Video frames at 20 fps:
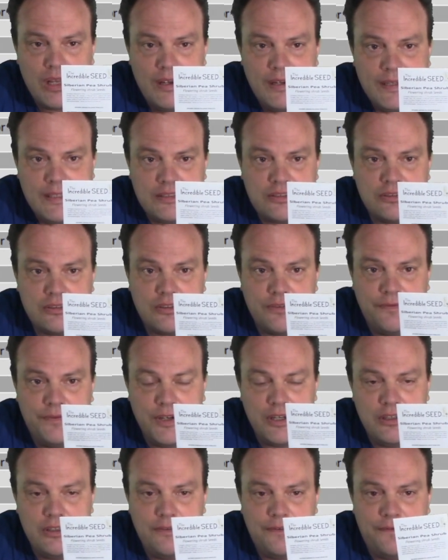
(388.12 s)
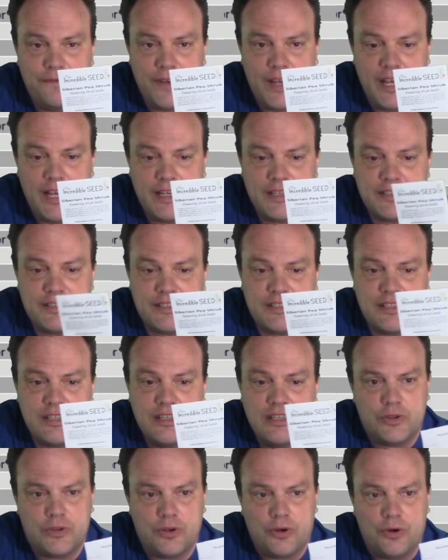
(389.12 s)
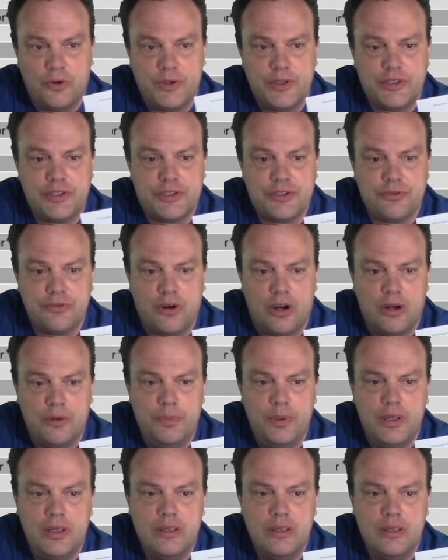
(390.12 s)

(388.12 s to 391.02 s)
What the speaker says: So it's a very fast growing shrub.